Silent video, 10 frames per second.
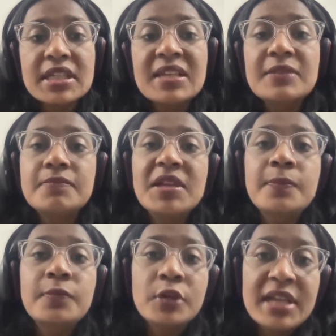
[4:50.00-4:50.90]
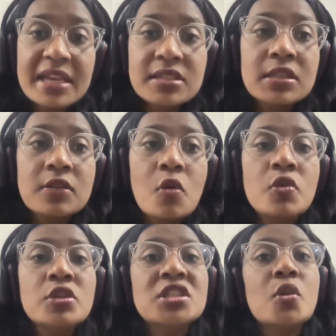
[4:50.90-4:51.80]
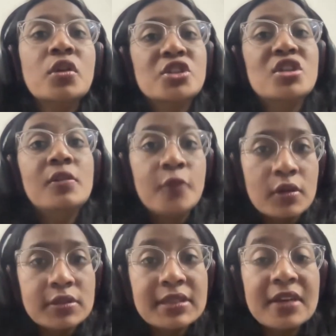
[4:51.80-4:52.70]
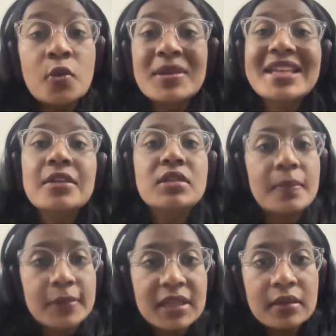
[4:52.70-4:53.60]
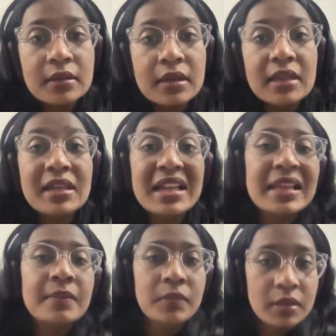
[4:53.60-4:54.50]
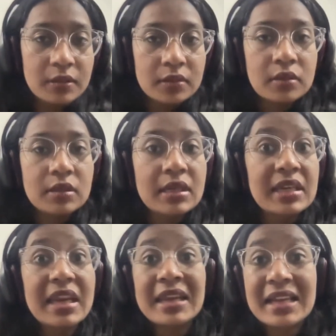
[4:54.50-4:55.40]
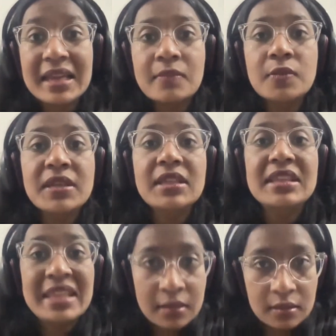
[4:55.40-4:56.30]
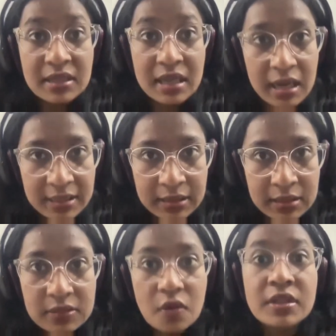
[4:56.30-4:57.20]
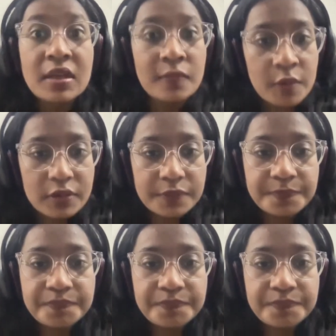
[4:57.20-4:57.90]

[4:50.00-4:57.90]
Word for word: it protects the owner's original works, that nobody can replicate it and claim to be their ideas or their work.